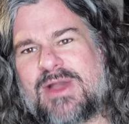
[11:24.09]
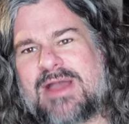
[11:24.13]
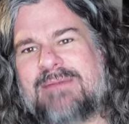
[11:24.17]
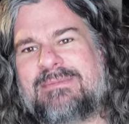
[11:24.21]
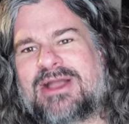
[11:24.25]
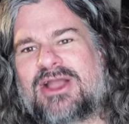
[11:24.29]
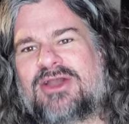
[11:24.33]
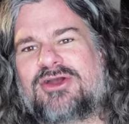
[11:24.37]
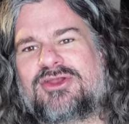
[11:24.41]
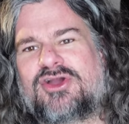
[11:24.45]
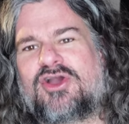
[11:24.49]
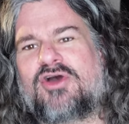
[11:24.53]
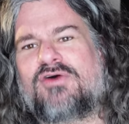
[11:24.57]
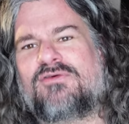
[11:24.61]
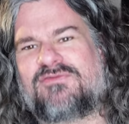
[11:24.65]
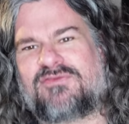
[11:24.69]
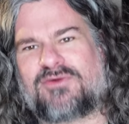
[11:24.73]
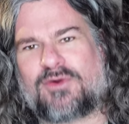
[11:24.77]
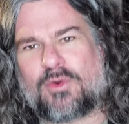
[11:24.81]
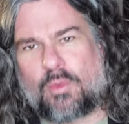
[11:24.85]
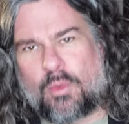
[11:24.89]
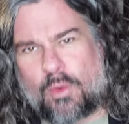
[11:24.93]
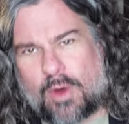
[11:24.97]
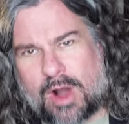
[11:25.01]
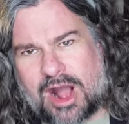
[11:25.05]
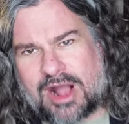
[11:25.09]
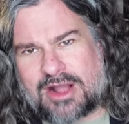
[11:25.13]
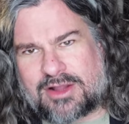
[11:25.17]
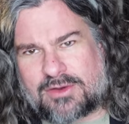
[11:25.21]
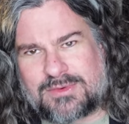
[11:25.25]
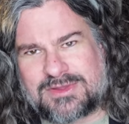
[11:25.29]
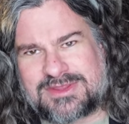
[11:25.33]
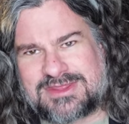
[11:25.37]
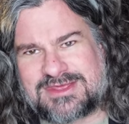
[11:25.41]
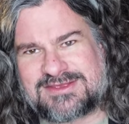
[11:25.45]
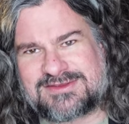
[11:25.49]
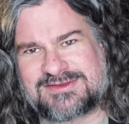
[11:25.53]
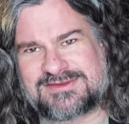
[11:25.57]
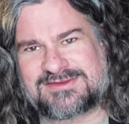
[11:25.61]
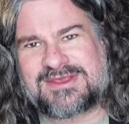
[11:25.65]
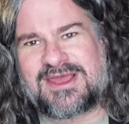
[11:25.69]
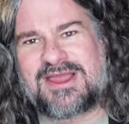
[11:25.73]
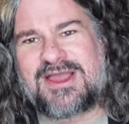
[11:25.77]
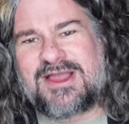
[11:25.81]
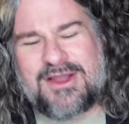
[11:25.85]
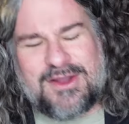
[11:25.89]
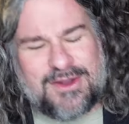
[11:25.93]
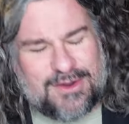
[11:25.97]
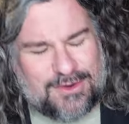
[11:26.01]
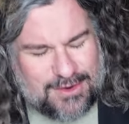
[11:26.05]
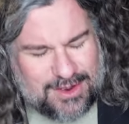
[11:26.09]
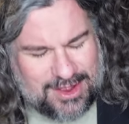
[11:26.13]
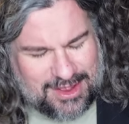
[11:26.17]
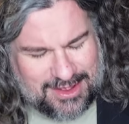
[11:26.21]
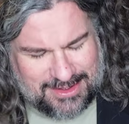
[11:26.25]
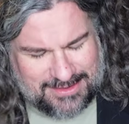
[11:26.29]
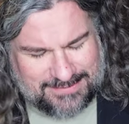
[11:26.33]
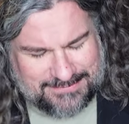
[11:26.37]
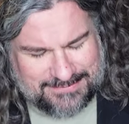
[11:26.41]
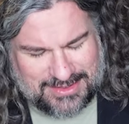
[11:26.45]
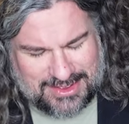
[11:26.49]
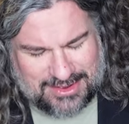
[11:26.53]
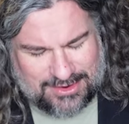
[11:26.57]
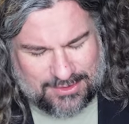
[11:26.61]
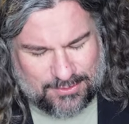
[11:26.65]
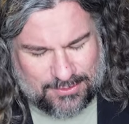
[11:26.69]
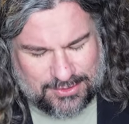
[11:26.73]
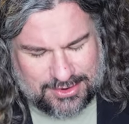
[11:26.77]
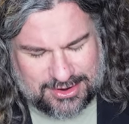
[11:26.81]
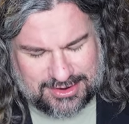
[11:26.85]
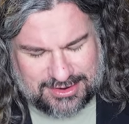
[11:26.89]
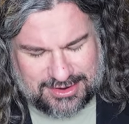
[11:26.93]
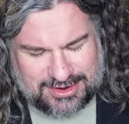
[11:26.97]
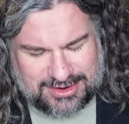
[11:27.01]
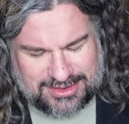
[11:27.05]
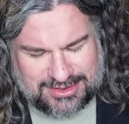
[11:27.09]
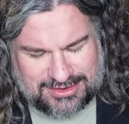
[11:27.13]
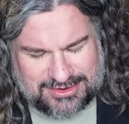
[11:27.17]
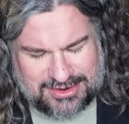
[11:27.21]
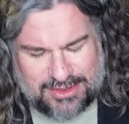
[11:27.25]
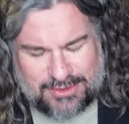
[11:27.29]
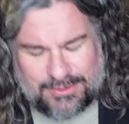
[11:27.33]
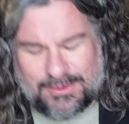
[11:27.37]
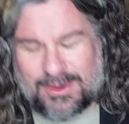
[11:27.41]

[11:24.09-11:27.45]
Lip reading: Am I going to go for a walk with this? I'm clearly